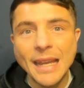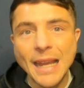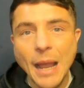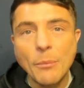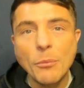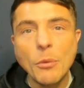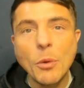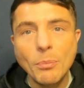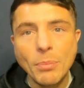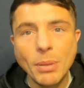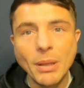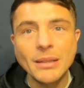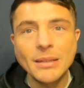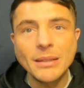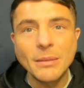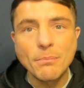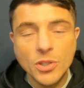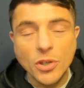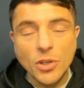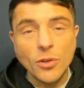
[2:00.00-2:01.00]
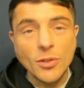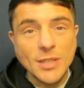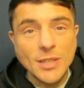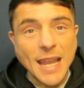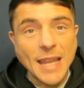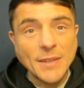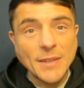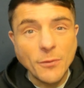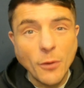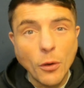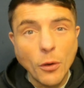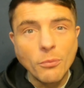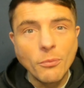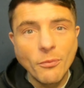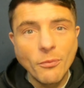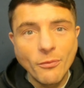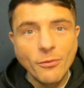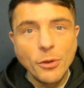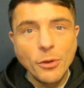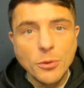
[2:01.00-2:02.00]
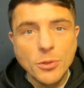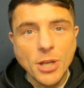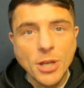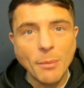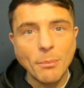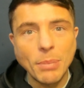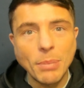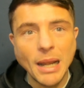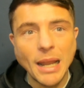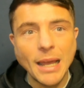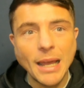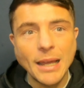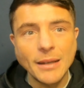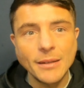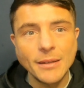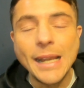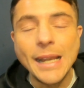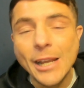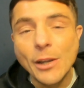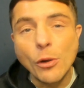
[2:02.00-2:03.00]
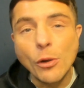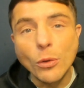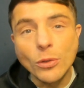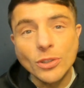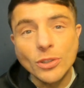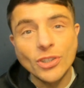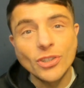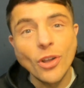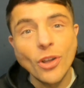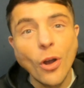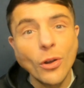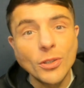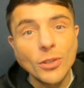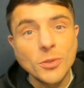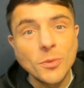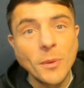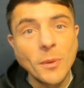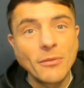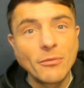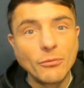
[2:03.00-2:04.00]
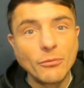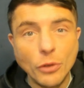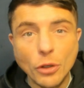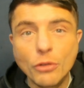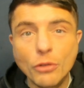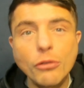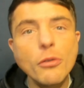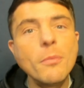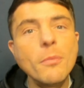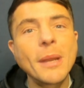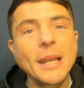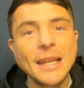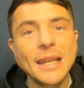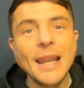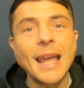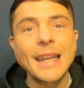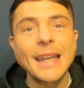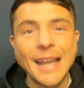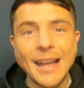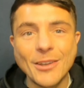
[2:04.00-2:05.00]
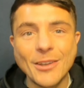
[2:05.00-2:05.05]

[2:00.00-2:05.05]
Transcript: Can we build a successful future plan? And it all starts with recruitment like